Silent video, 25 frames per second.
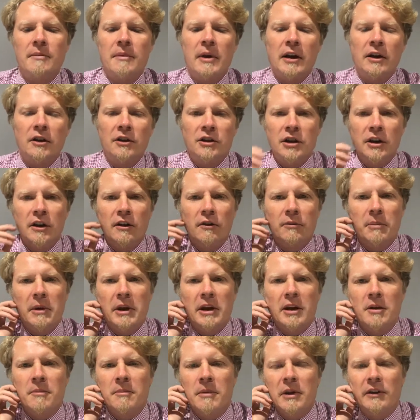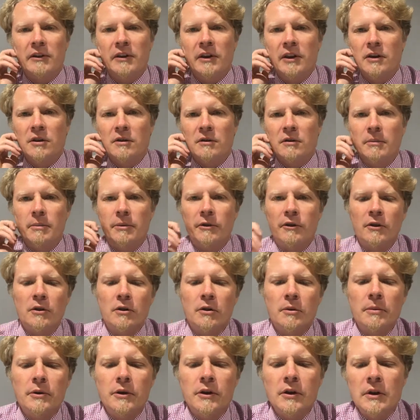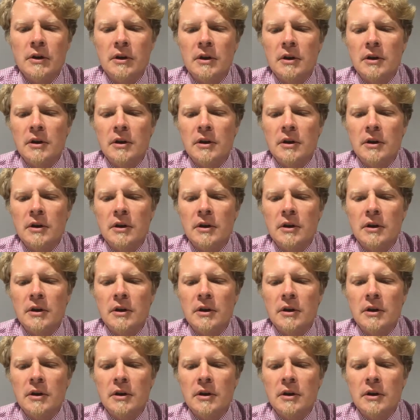energy is being emitted or absorbed.